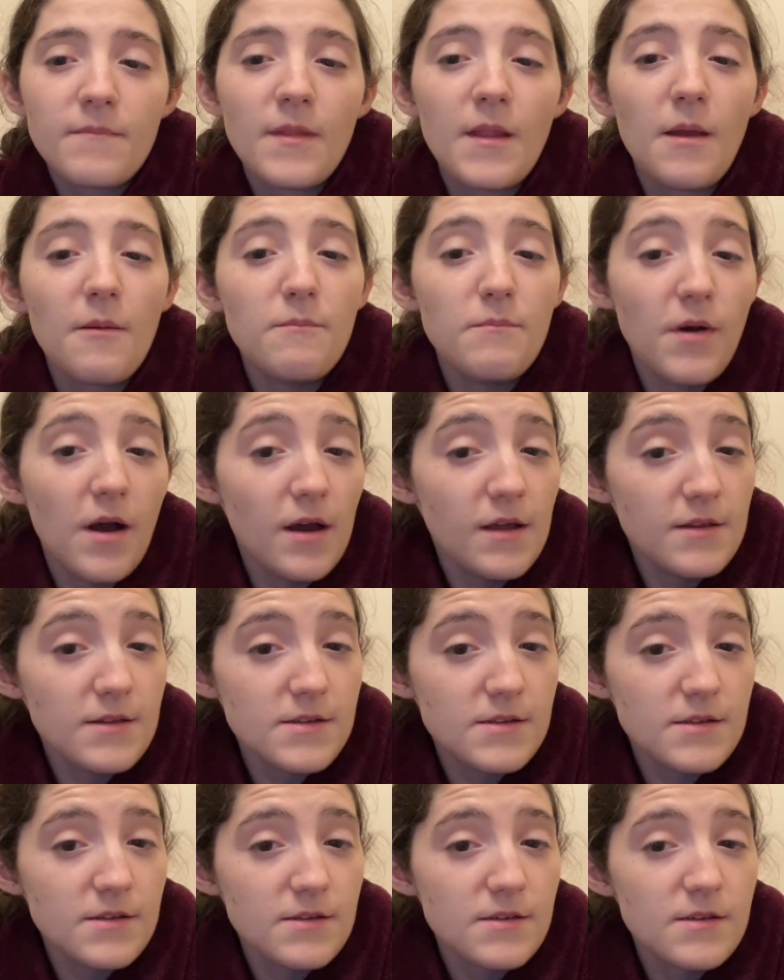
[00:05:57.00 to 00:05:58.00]

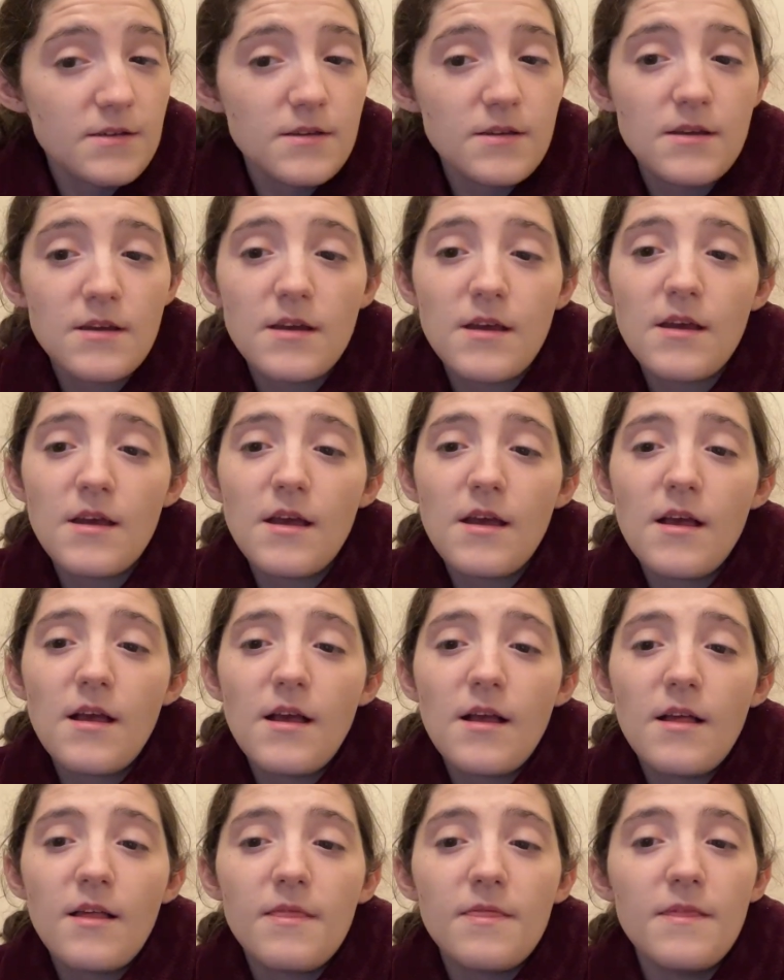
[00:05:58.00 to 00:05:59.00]
But
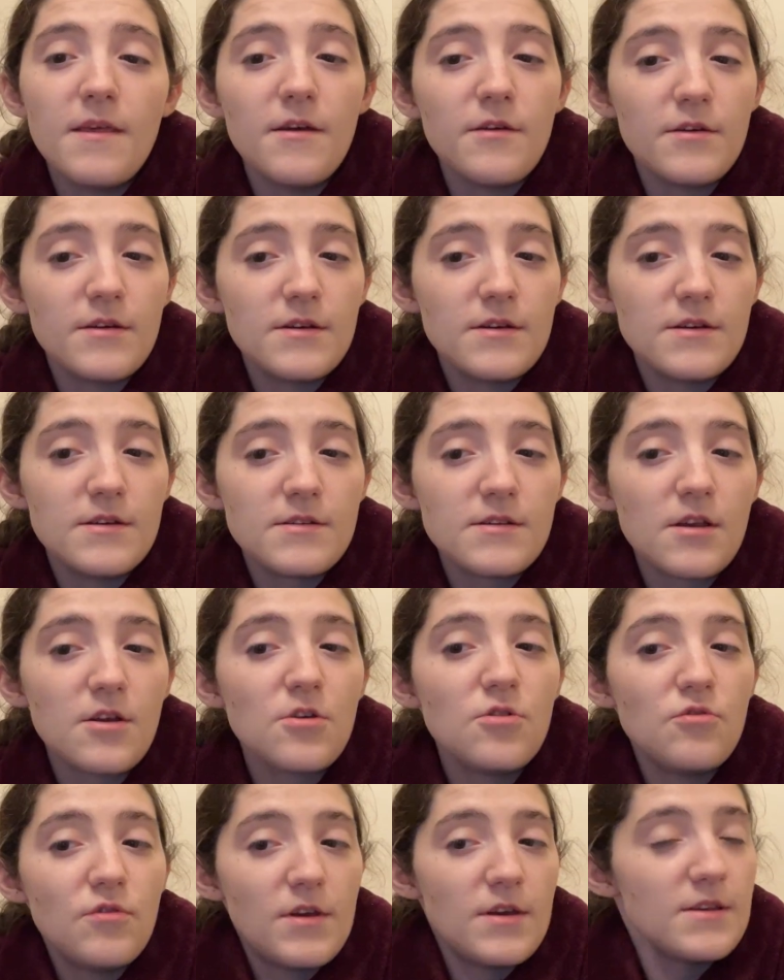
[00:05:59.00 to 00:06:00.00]
there is a
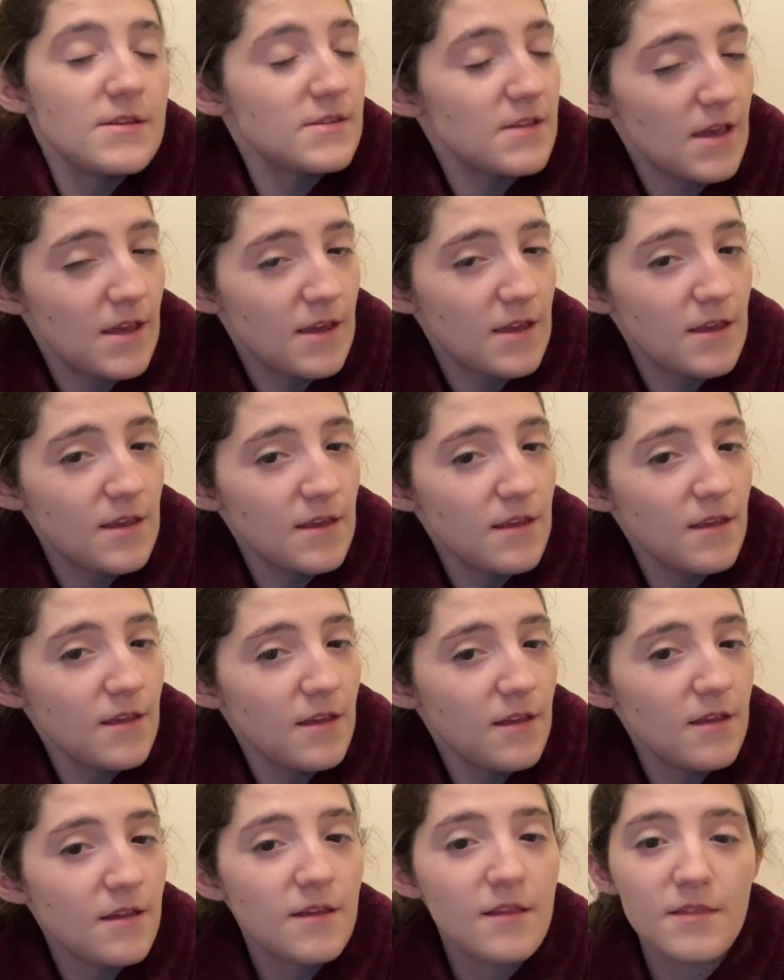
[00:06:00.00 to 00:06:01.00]
great saying
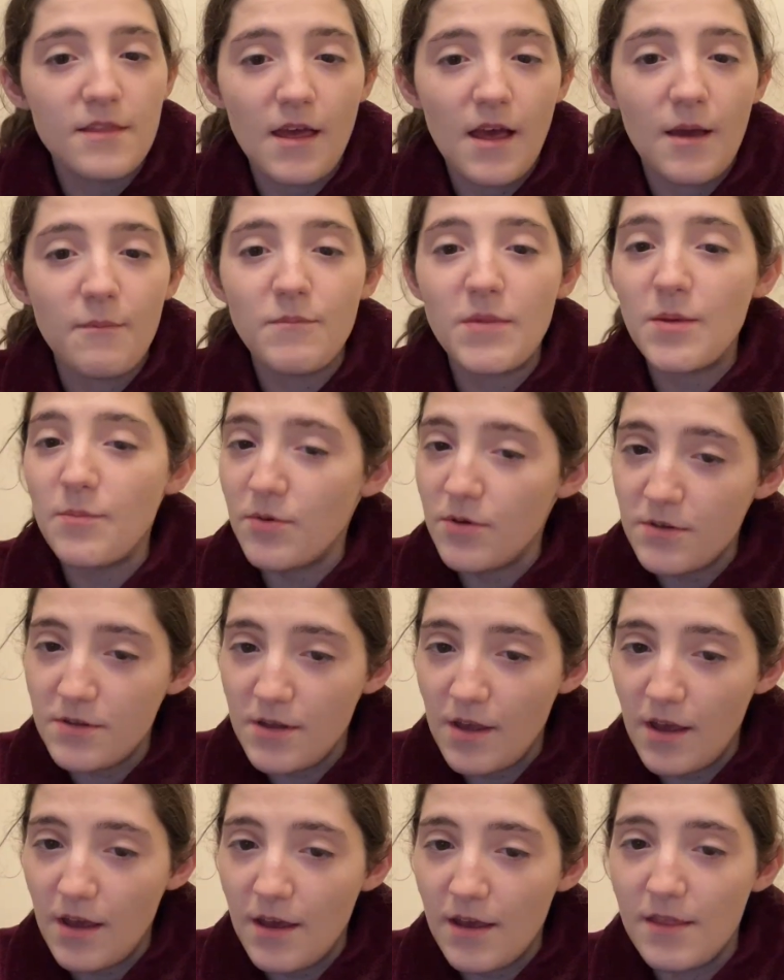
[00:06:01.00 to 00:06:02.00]
that people
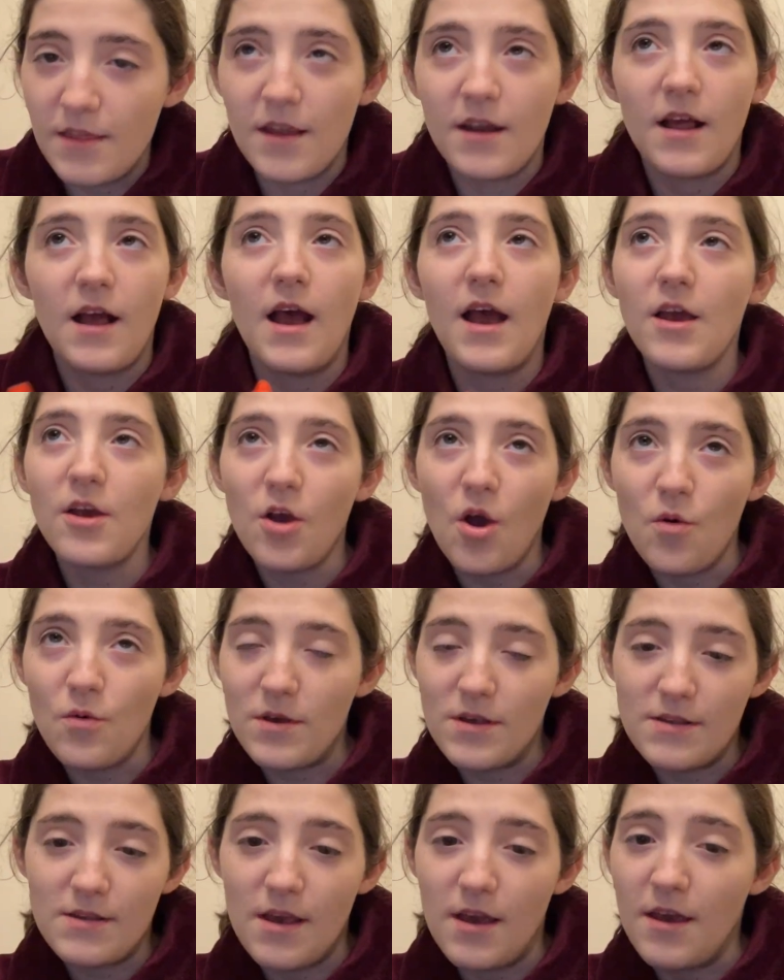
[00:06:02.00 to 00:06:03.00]
say, and that I
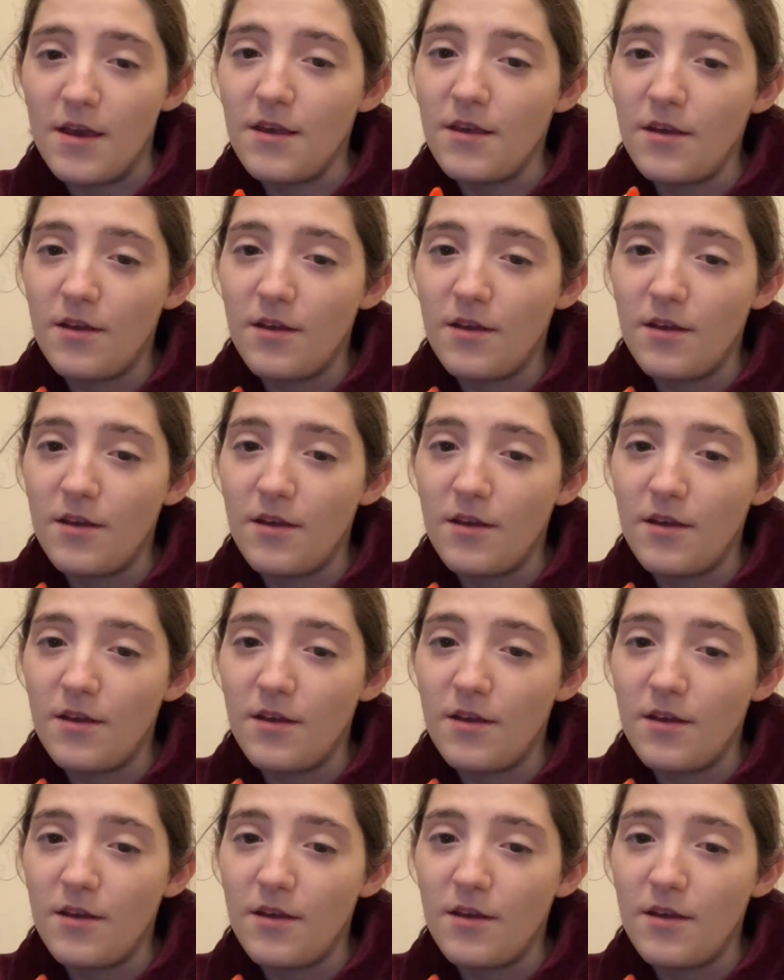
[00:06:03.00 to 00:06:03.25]
always say,